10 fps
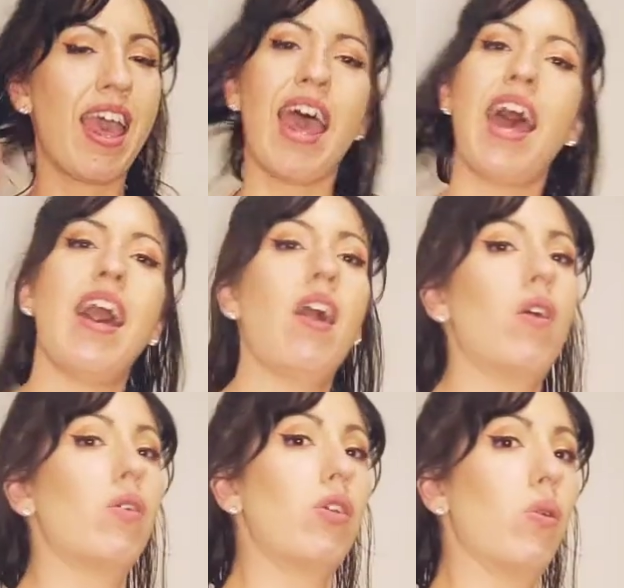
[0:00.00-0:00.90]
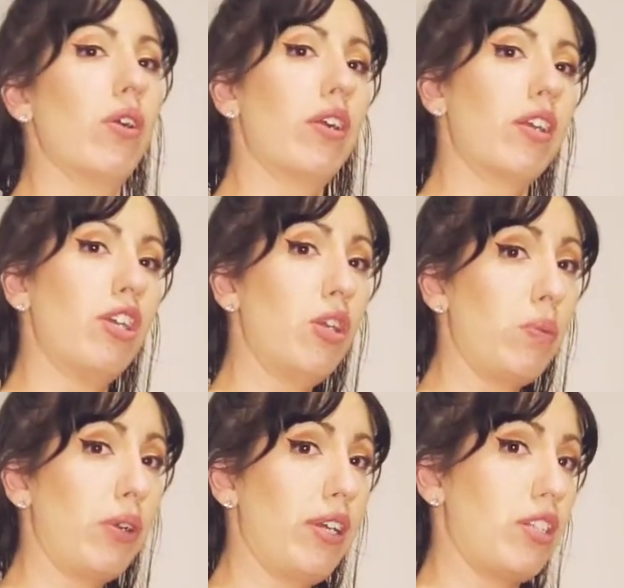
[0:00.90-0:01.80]
how your
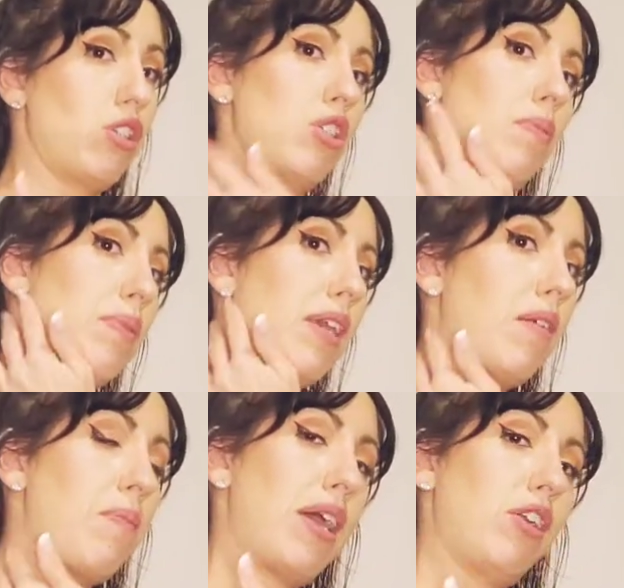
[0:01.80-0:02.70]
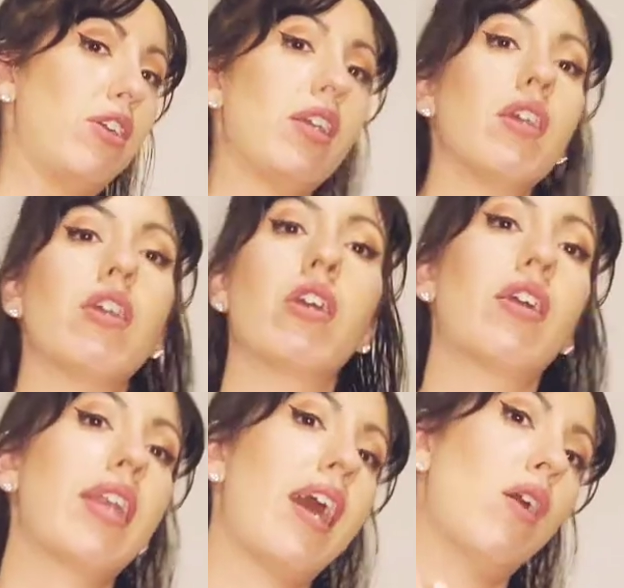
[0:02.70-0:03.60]
humerus should be by your ear,
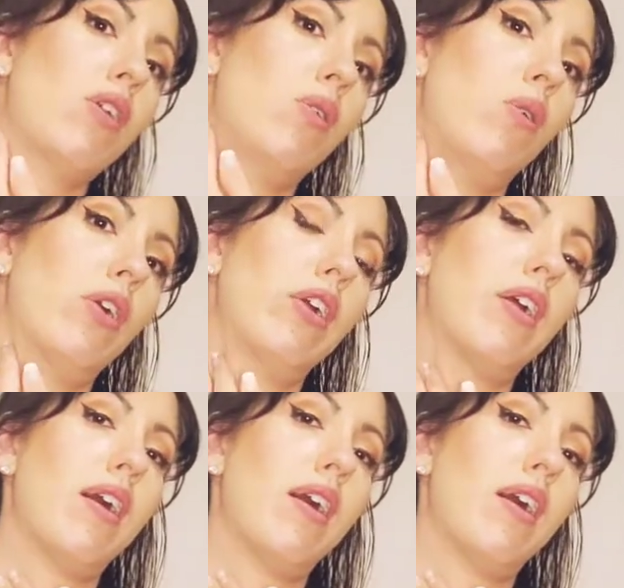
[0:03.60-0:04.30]
and how your